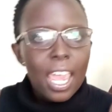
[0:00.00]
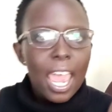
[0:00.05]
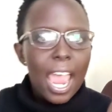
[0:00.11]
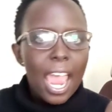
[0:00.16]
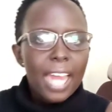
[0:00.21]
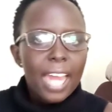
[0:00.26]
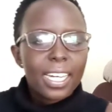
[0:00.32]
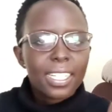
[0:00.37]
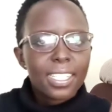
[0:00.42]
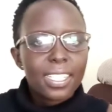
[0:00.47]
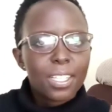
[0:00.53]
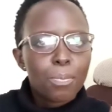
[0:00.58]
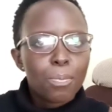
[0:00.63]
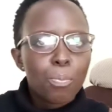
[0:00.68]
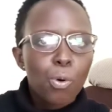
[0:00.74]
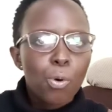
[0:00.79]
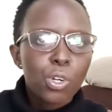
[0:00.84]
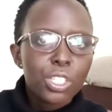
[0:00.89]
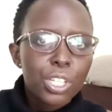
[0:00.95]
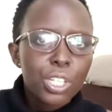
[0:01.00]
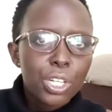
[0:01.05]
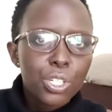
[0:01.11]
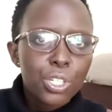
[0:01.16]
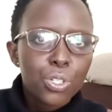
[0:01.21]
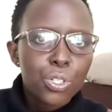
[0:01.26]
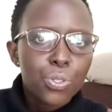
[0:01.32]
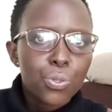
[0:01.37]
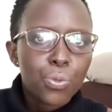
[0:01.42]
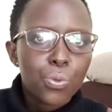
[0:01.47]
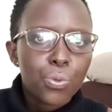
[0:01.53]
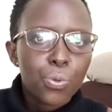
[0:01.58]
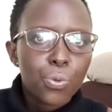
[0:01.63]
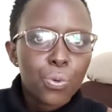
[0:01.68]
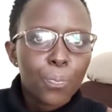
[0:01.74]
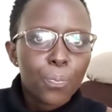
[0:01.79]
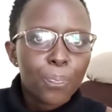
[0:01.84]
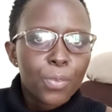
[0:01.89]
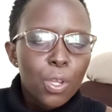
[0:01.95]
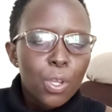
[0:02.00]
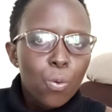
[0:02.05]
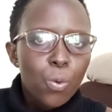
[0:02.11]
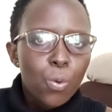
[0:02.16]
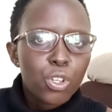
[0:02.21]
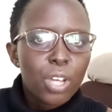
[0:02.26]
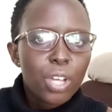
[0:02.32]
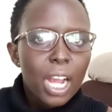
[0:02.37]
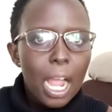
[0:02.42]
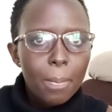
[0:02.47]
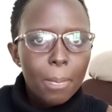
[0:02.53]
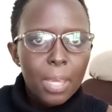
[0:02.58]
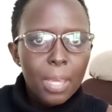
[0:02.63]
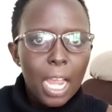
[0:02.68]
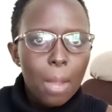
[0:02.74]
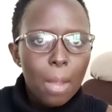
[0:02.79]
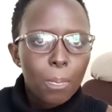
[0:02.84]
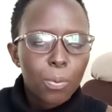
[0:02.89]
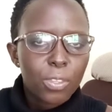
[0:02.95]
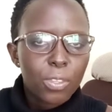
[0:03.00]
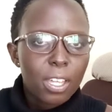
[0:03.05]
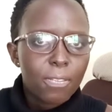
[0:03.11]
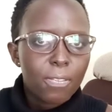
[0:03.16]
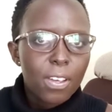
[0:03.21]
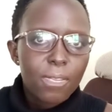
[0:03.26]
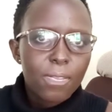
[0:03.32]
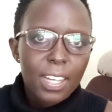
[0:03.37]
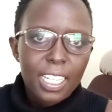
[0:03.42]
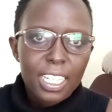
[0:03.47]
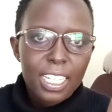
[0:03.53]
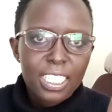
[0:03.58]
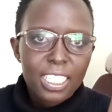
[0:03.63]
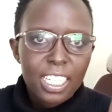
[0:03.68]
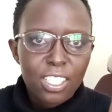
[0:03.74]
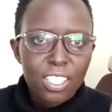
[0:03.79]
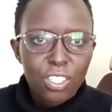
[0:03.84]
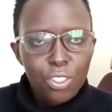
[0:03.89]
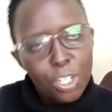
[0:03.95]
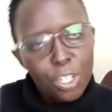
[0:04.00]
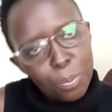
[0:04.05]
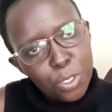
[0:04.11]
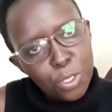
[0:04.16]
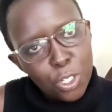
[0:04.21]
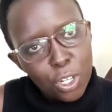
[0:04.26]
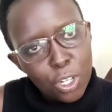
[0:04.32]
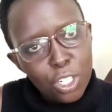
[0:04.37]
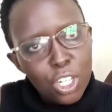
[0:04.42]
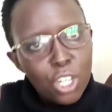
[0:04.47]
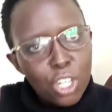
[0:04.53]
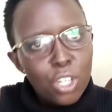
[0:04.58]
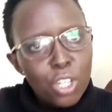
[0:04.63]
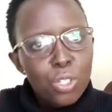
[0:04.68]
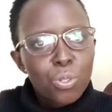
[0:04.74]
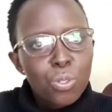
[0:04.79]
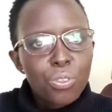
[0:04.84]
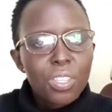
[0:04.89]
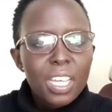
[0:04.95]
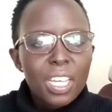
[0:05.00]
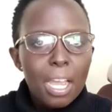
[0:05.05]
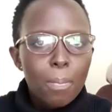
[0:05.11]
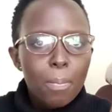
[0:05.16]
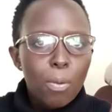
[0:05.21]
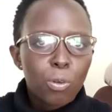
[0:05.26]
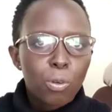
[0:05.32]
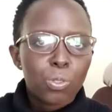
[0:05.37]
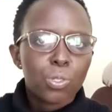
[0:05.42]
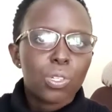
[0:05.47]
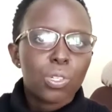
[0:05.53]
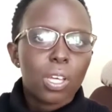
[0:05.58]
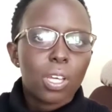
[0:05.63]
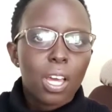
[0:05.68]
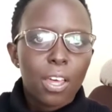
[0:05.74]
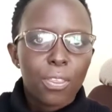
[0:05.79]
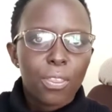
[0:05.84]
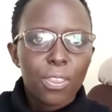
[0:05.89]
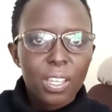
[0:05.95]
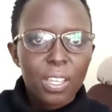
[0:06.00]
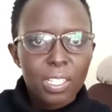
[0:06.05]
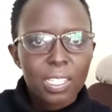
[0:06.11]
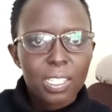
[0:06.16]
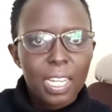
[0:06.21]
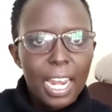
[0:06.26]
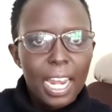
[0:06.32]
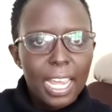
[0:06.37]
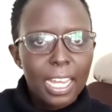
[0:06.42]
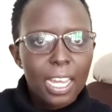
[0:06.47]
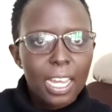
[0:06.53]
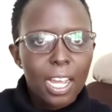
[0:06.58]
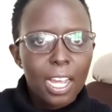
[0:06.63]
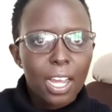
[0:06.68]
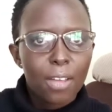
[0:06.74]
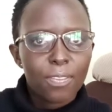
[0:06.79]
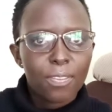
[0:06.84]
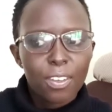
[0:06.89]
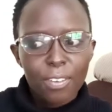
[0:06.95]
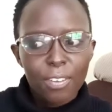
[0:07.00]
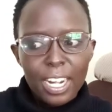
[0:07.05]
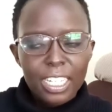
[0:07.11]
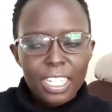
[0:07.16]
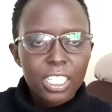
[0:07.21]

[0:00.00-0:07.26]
and it's important to, when you're coming up with a Fiverr gig description, to think about things like the right